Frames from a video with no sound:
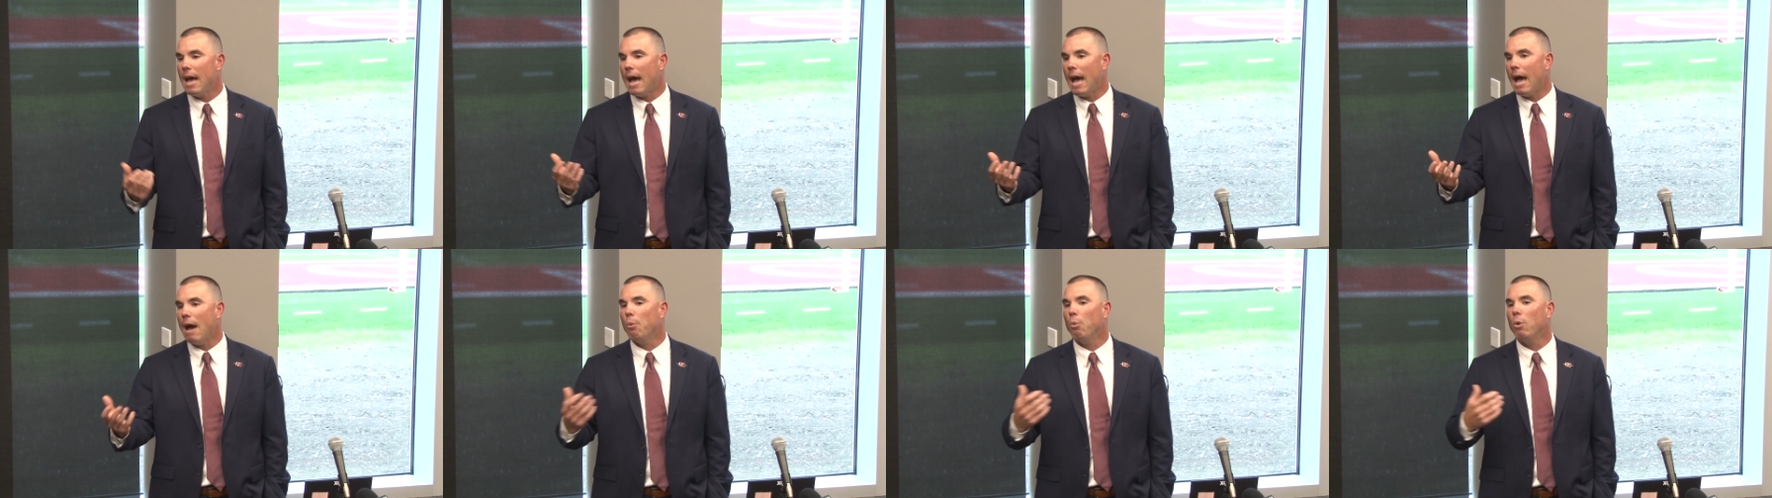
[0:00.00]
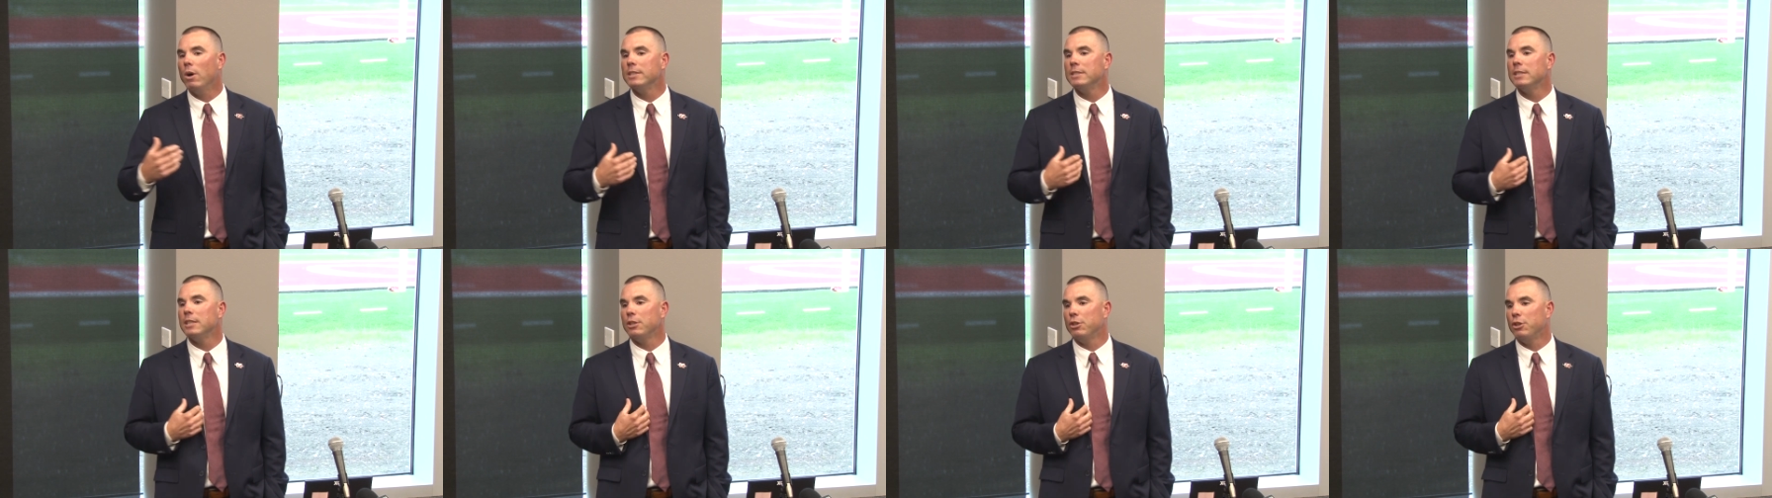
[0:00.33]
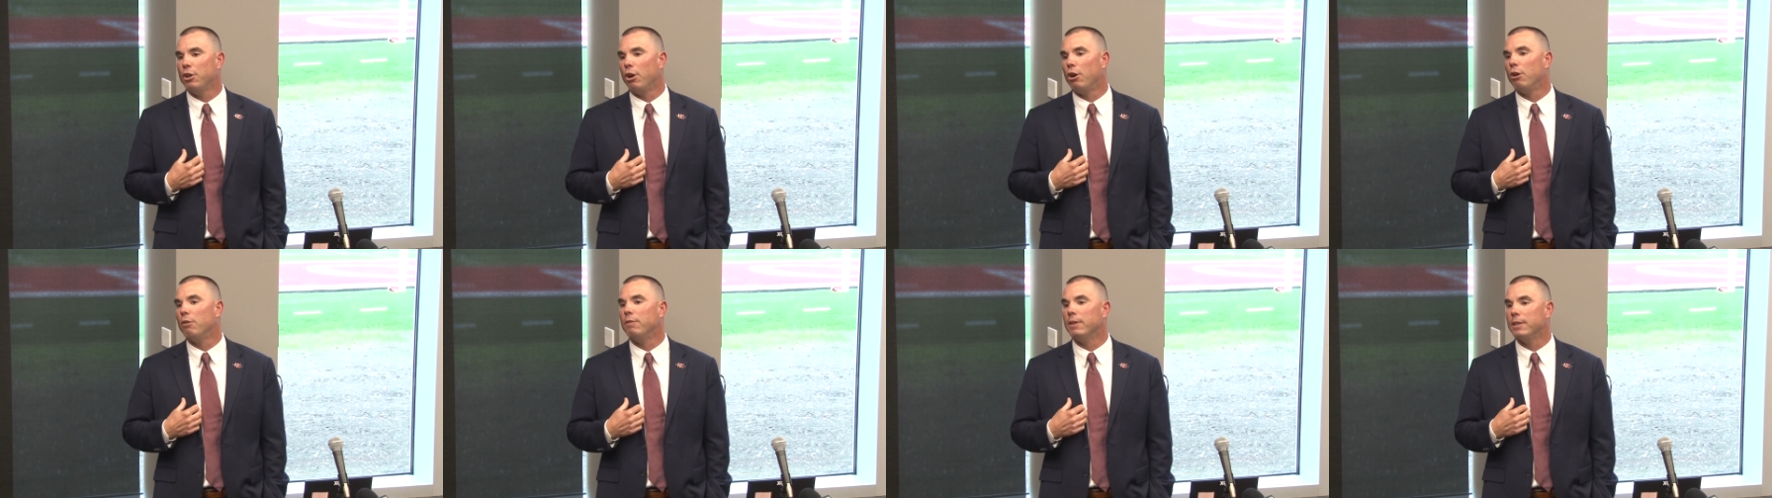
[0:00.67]
I wasn't
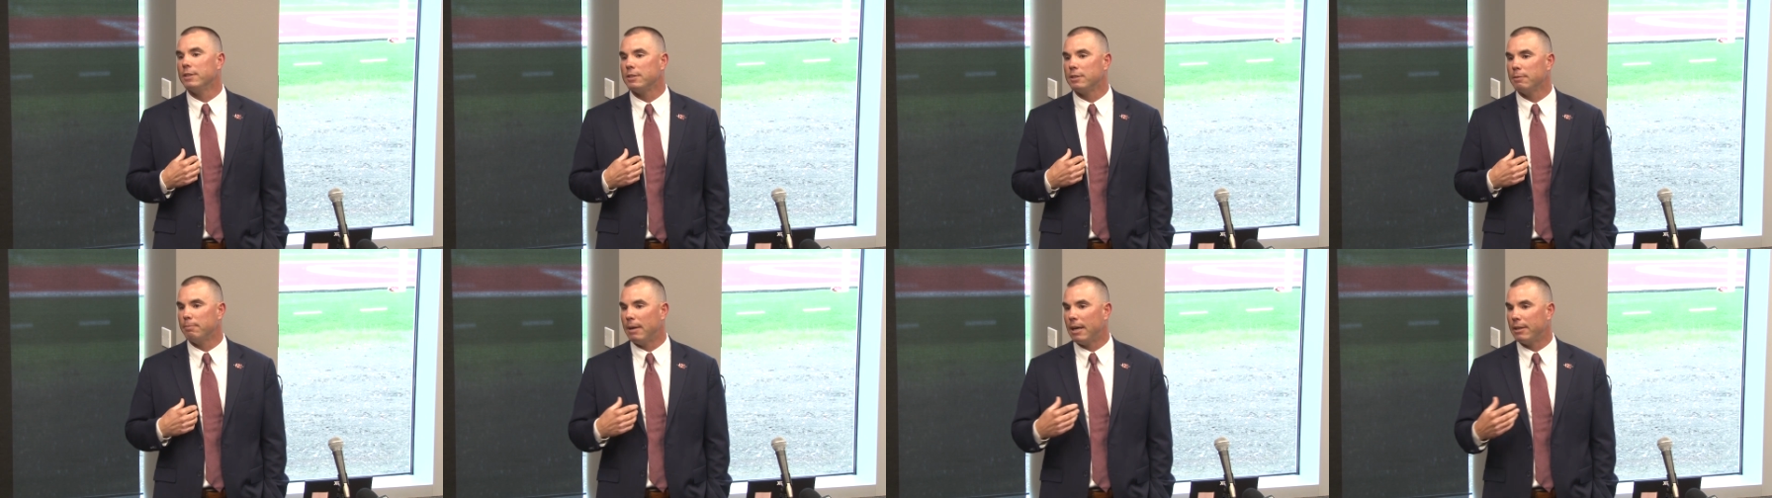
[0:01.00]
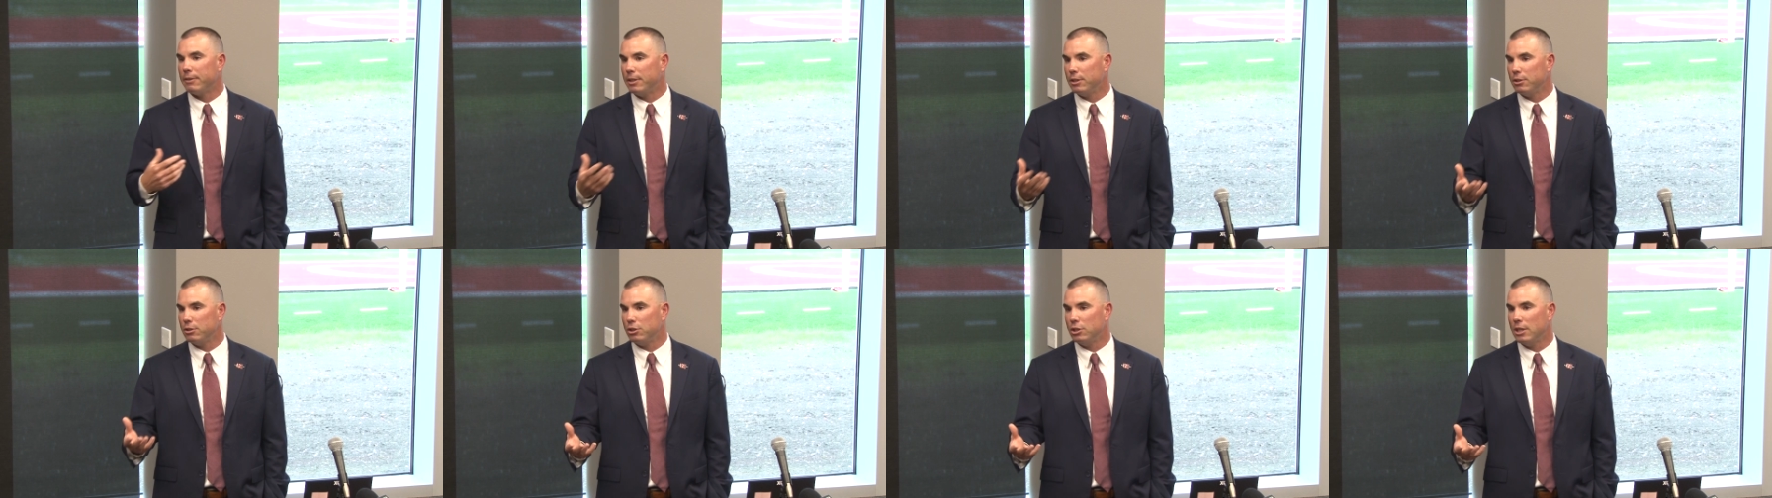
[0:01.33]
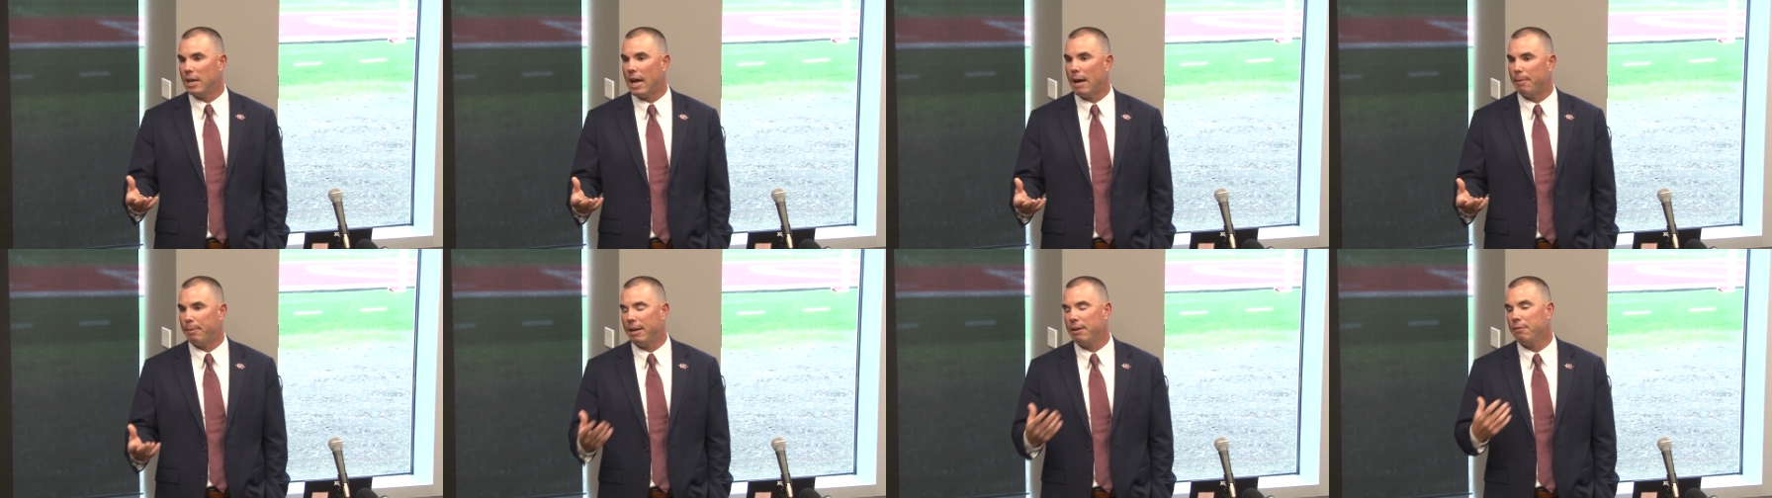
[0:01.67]
nervous about this
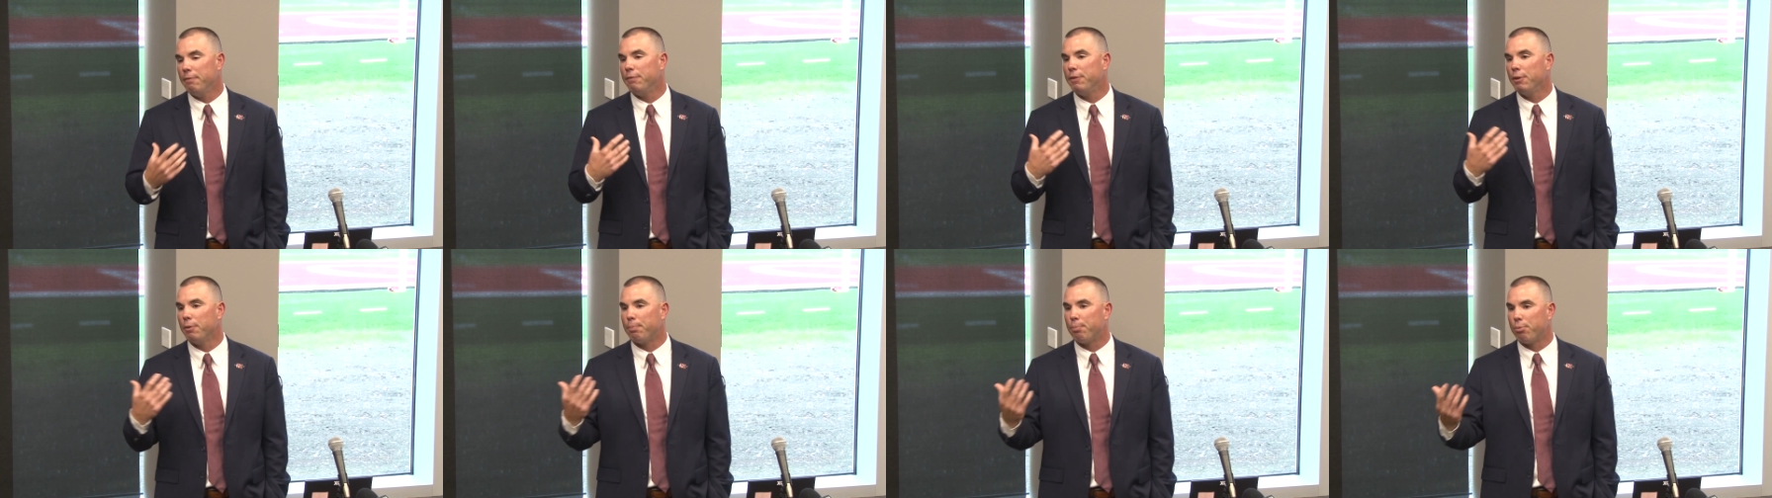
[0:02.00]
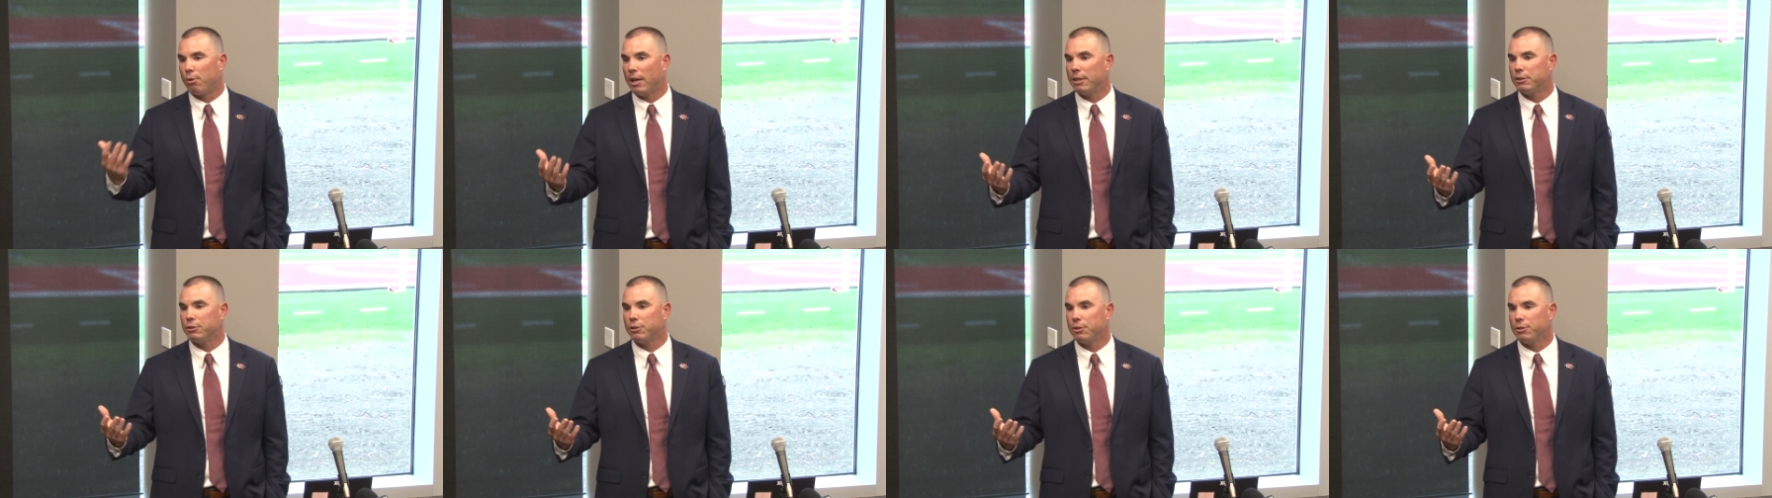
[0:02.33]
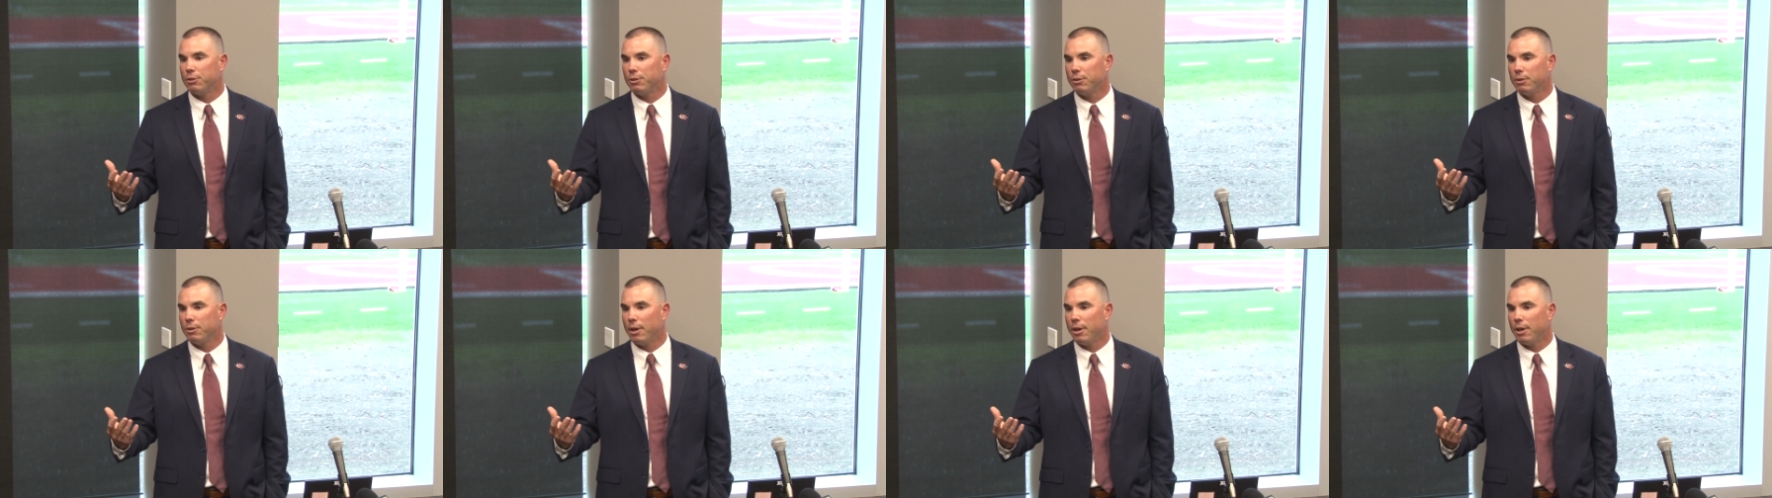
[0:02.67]
job. I didn't feel pressure.